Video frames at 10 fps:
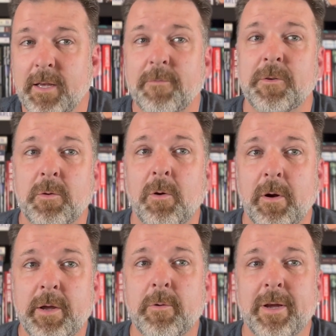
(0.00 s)
If you
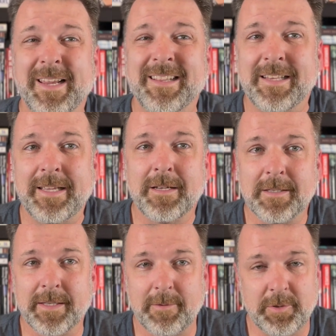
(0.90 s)
are here
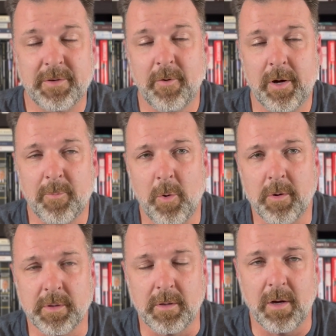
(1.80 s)
illegally, which you've already
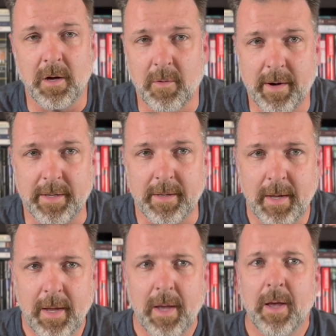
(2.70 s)
broken the law already.
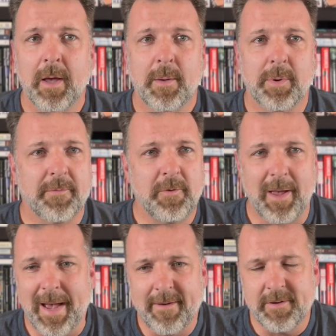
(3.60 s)
But if you
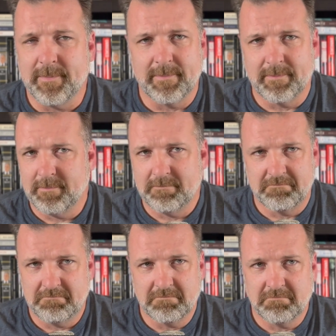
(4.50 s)
haven't,
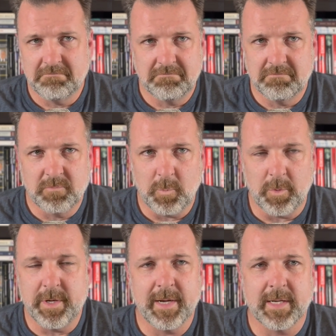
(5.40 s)

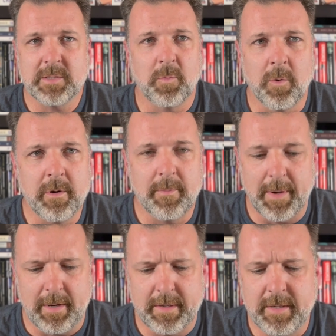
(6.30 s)
what do you got to worry
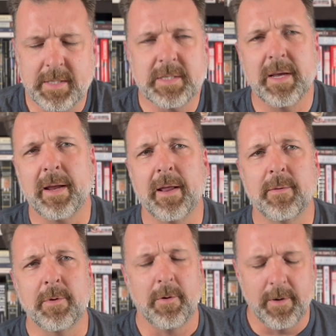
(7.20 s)
about? And it's like,
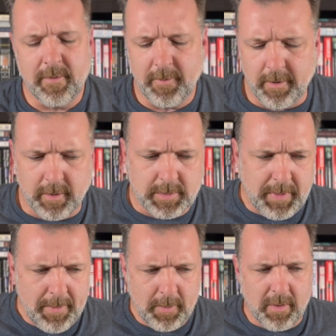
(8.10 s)
and they're interviewing all these
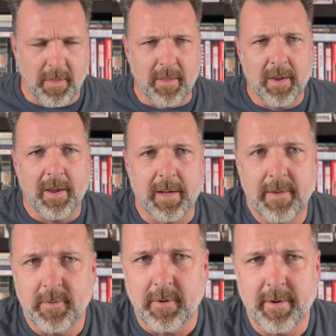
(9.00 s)
people, and
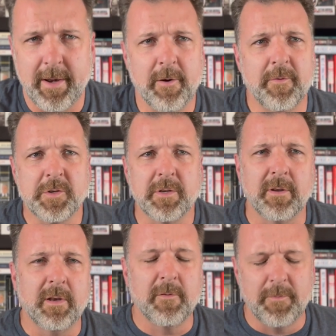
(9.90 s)
even they're
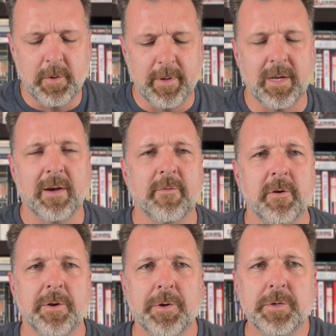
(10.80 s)
interviewing
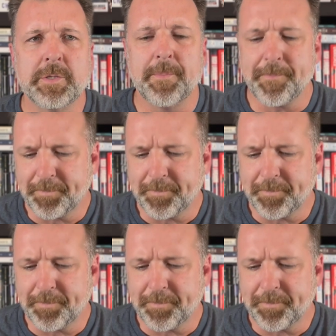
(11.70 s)
Governor Newsom.